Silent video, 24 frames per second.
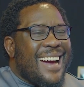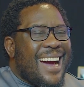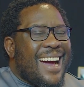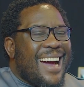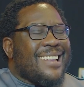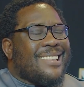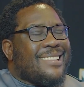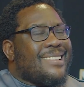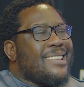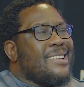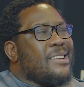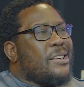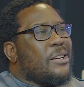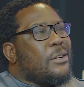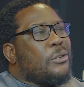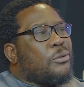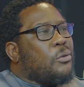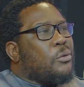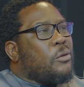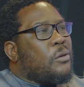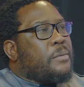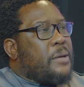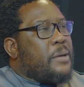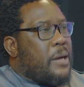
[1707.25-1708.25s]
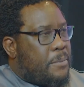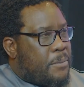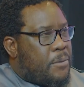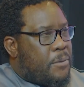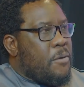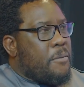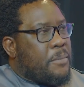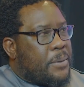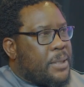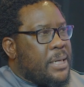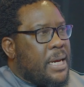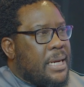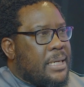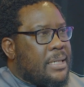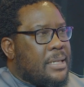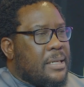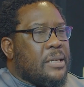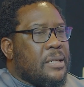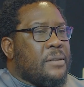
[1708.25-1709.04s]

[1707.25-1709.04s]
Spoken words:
I think it will be appropriate